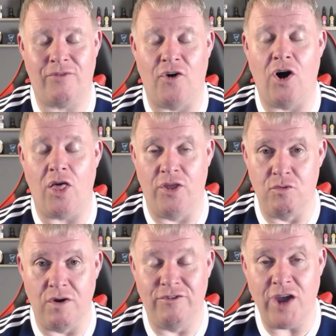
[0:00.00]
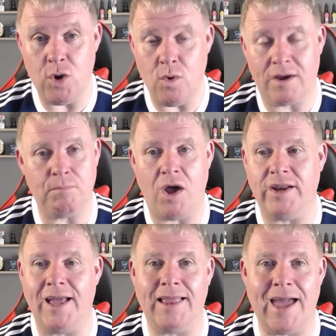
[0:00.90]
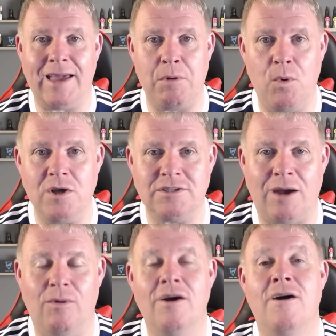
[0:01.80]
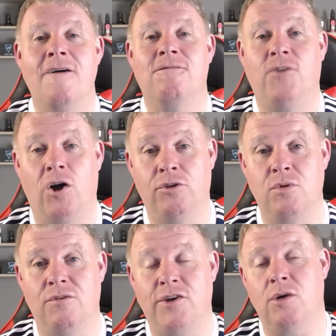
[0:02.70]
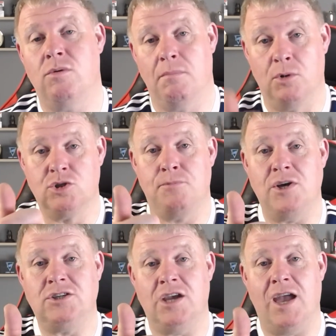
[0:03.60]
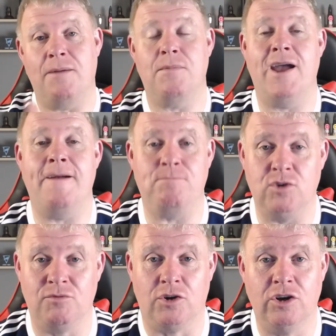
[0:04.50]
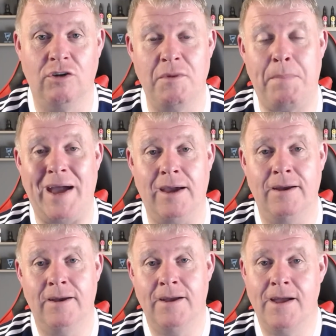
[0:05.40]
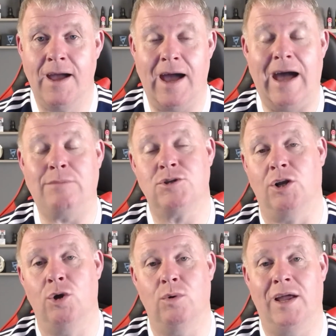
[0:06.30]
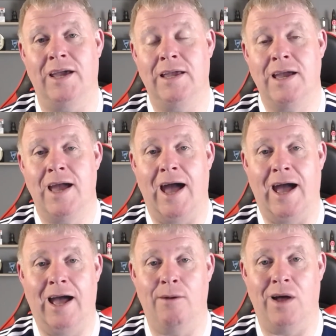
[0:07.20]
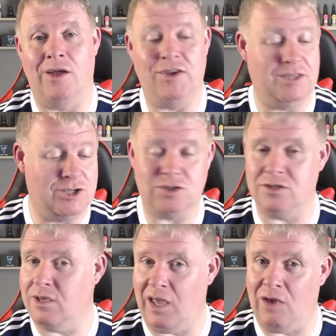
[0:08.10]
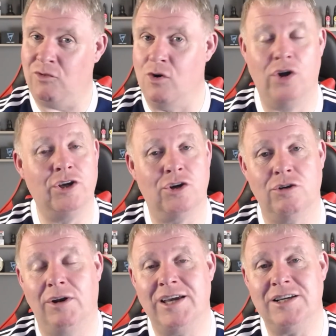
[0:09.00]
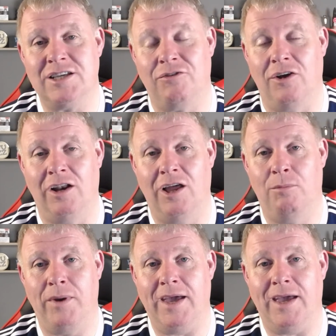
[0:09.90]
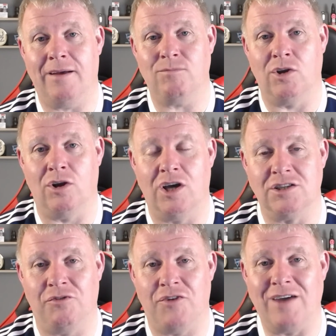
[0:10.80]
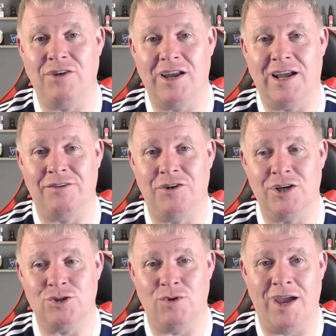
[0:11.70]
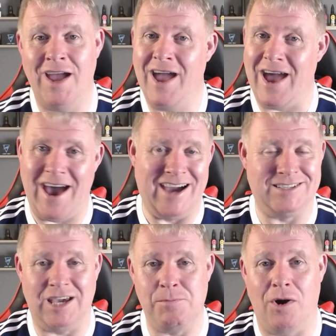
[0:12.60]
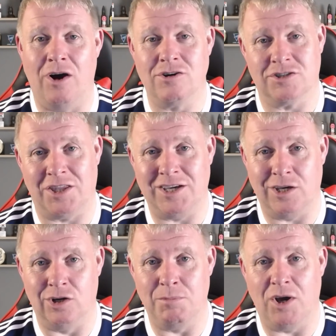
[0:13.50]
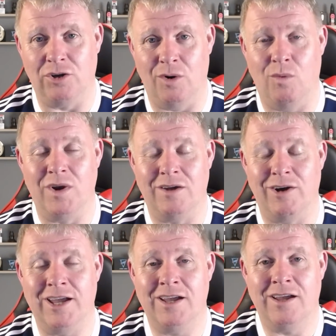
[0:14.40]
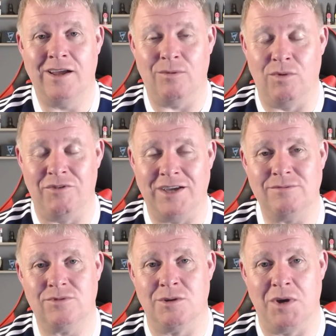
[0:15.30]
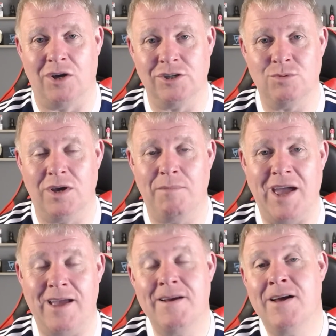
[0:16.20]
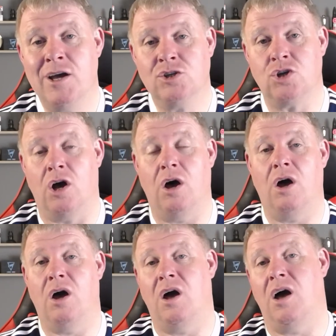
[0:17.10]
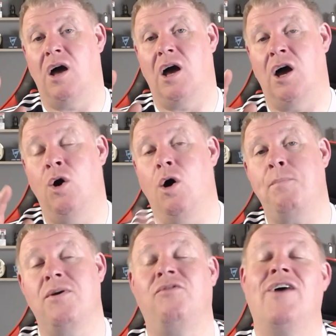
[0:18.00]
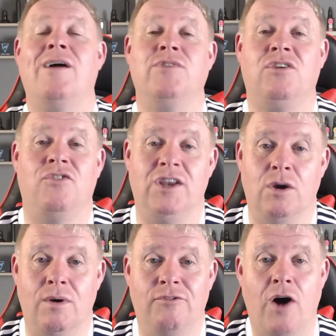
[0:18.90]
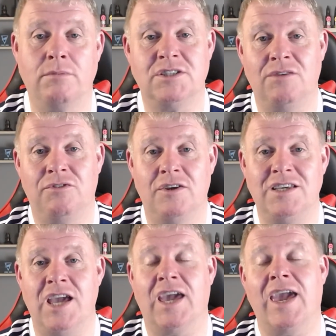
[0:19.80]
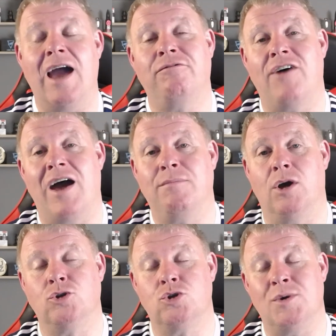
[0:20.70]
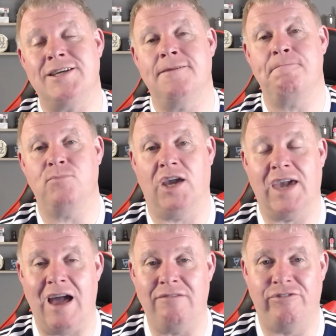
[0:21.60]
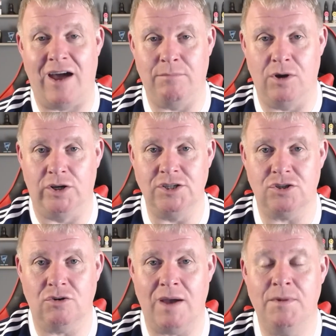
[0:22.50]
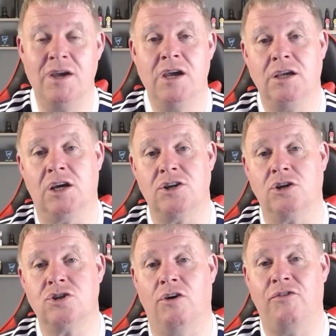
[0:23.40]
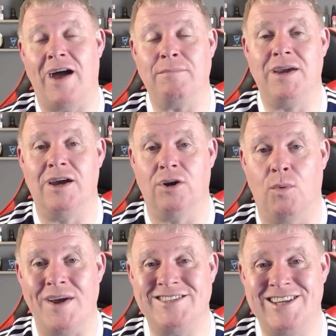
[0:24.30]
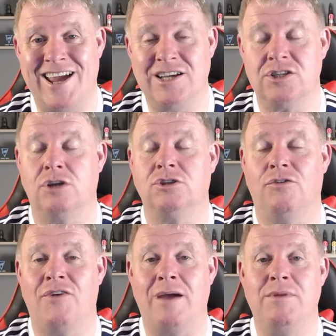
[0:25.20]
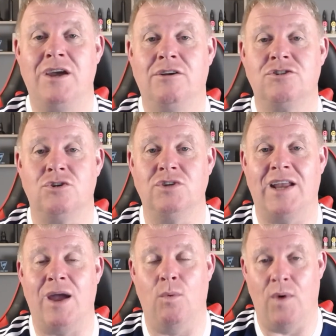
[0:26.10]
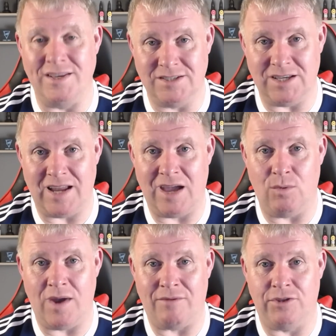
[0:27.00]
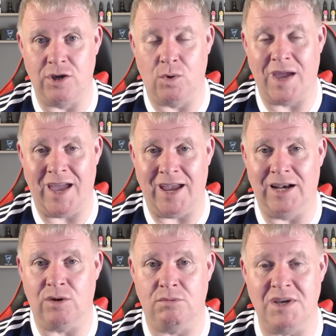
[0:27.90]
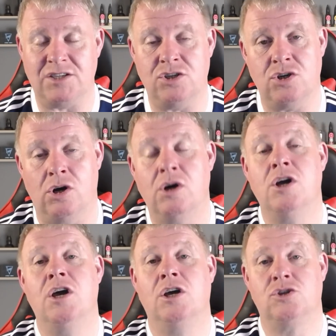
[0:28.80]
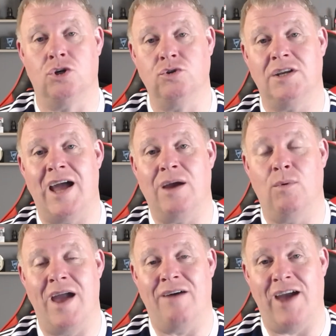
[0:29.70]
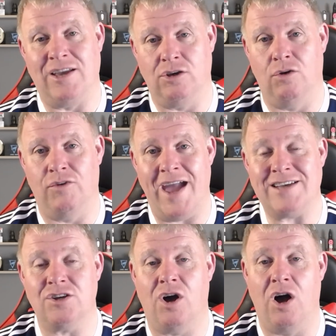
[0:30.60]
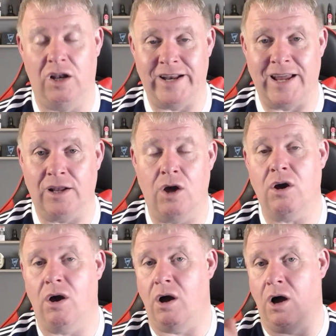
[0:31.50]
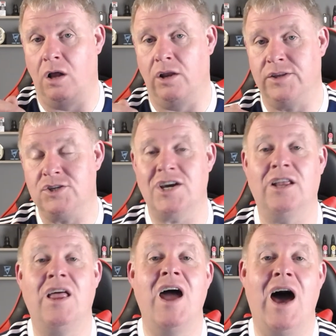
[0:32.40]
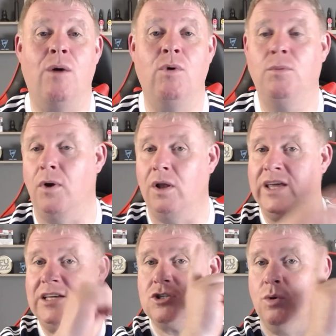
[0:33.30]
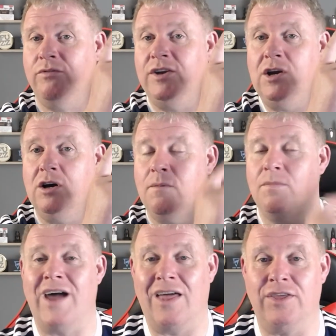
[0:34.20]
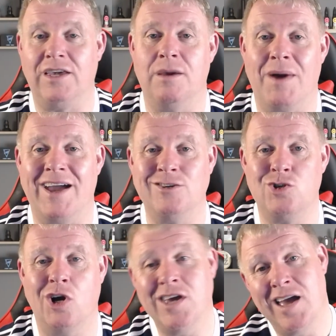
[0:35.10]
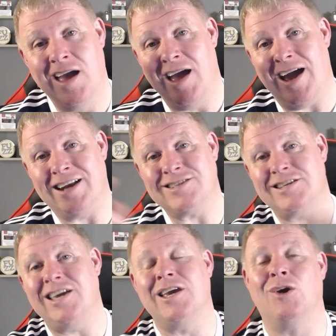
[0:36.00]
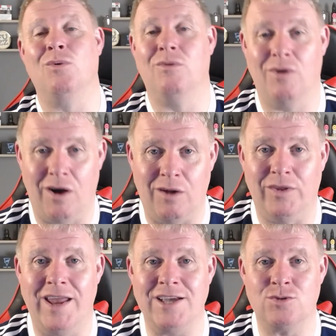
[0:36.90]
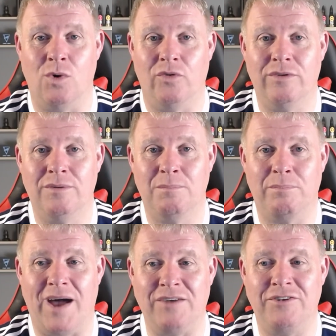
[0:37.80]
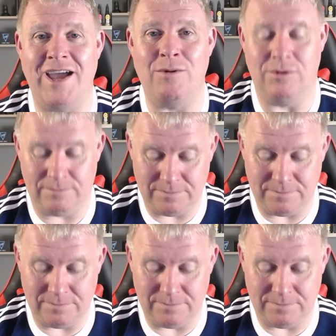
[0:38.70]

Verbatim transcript: for the review. Bloody hell, can't get my words out for the review. Much appreciated, mate. You've done another banger. Absolutely. Um, I think this, if you're only going to release it for a little bit, you know, as a five year anniversary, I'd keep it on because I think you're going to be onto a winner with, with it, to be honest with you, mate. So I hope you found this video informative. You can find me on Twitter. You can find me on Instagram. You can also find me on a Wednesday night. You can also find me on a Sunday night. Wednesday night, we have the UK e-liquid mixing show. Sunday night, we have NUVS, all at 9 o'clock all on this channel. I will put a link to a video that I think you might enjoy, and I'll see you on the next one. Bye for now.